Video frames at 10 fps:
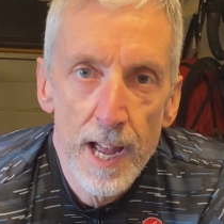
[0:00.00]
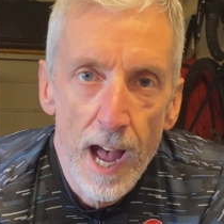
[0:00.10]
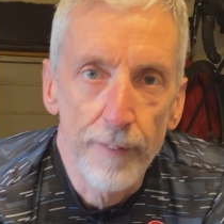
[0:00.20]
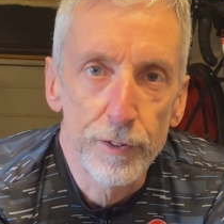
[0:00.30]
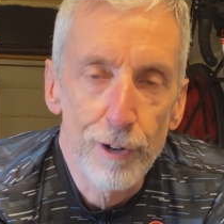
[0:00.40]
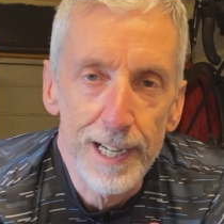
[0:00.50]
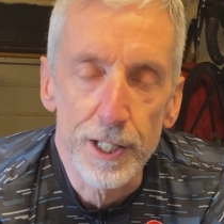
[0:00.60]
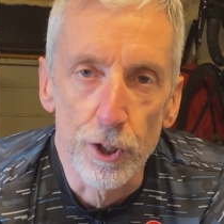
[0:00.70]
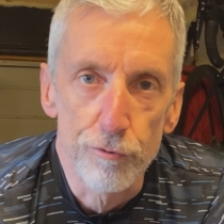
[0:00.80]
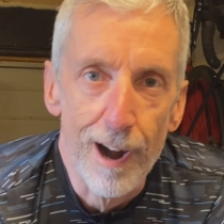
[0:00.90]
have a really
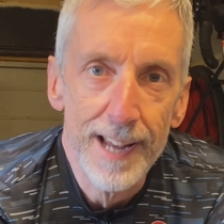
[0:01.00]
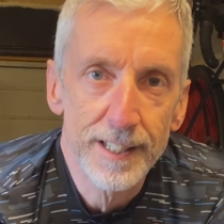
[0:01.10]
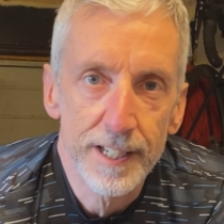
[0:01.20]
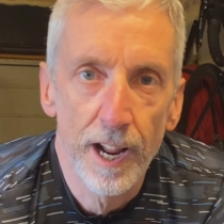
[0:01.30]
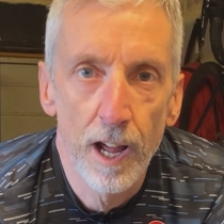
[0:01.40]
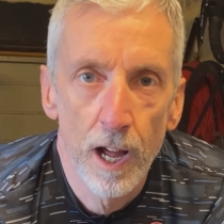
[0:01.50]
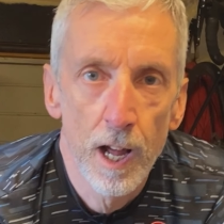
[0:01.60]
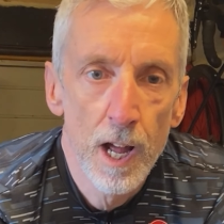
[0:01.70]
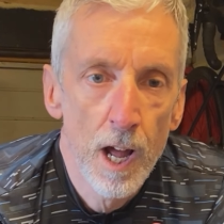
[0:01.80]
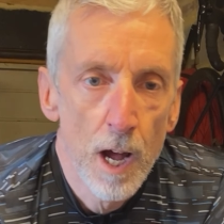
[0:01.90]
good rest,
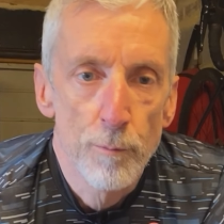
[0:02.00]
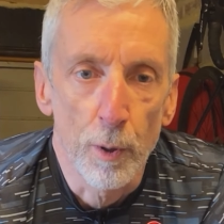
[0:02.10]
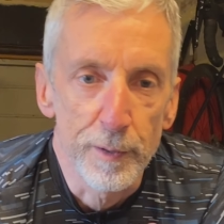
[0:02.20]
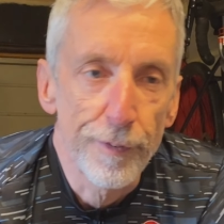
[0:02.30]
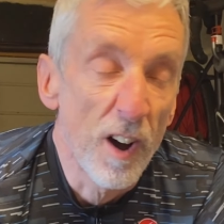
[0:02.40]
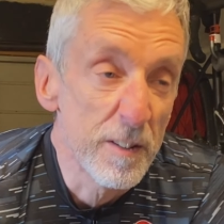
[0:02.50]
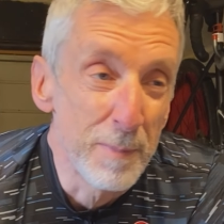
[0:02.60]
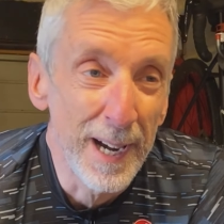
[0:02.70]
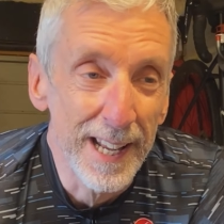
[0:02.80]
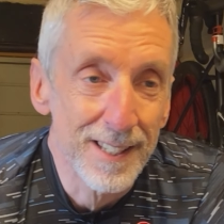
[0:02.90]
probably 5
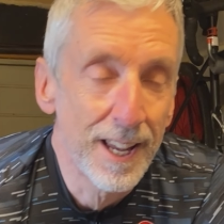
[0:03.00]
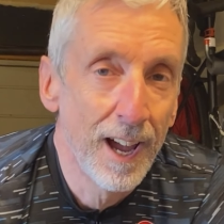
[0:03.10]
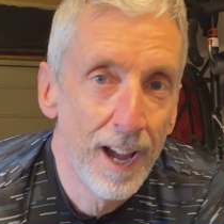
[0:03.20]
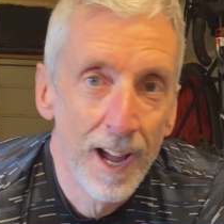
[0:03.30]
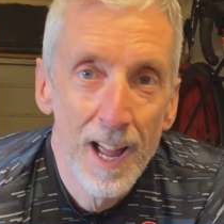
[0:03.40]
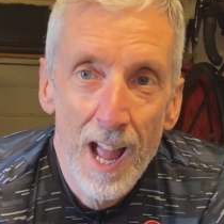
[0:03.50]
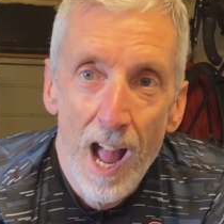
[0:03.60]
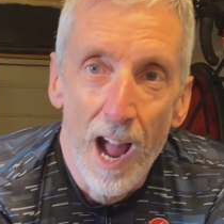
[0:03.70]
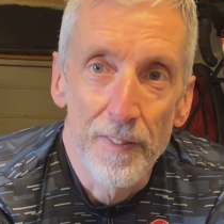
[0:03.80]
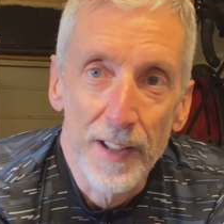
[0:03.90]
minutes,
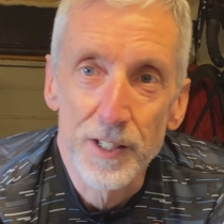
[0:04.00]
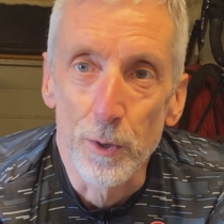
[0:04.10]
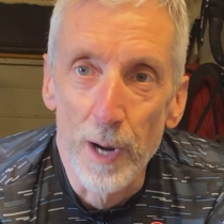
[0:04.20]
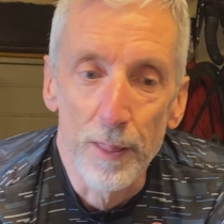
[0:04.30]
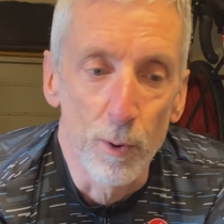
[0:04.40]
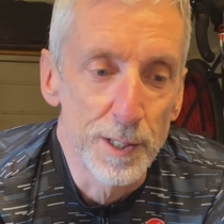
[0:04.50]
and then do another one.